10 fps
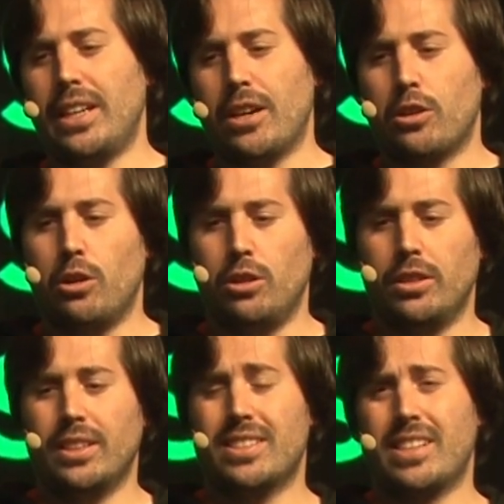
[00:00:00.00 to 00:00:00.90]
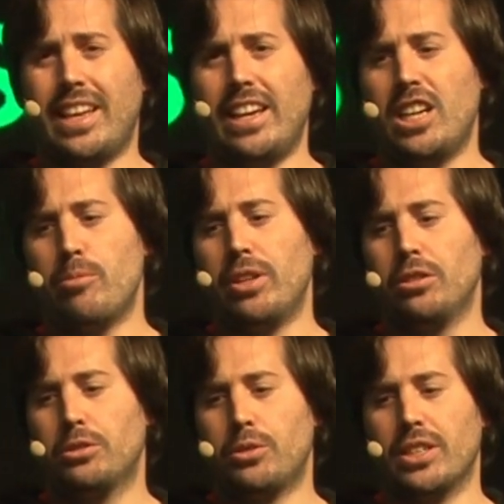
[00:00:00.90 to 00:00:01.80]
They are called
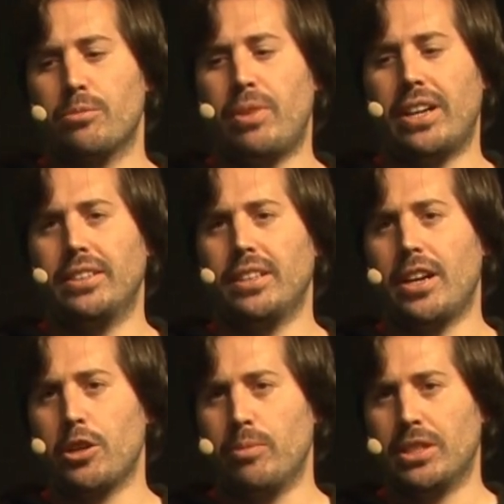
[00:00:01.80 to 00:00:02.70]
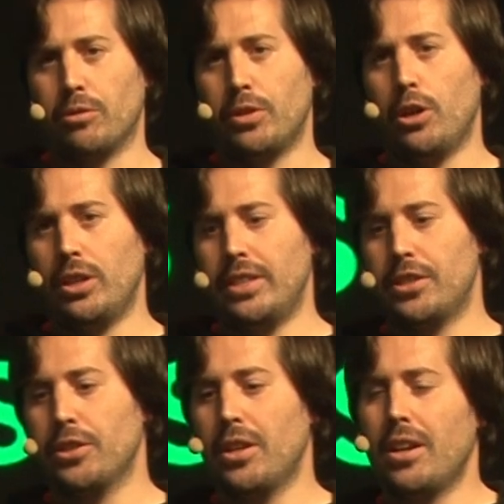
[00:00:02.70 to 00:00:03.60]
scalable, transparent arguments of
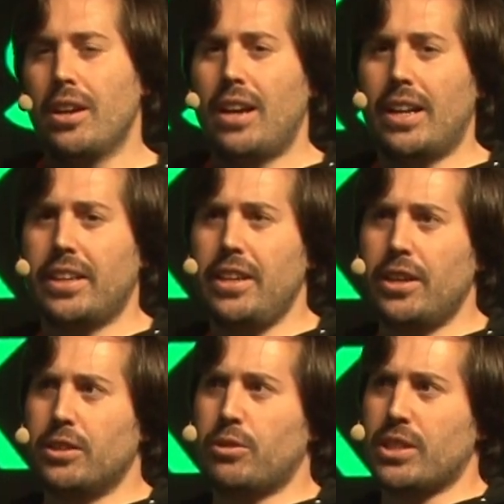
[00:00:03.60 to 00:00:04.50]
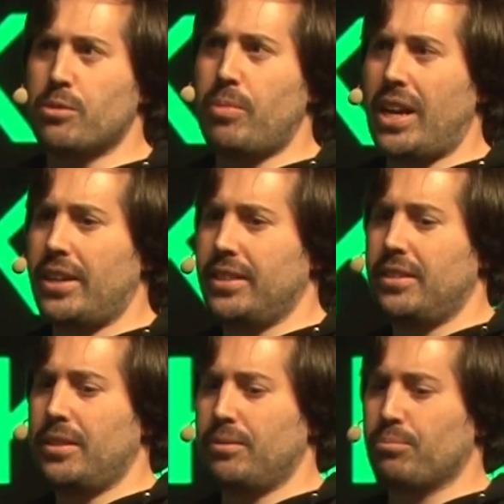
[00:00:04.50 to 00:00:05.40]
knowledge. And here, transparent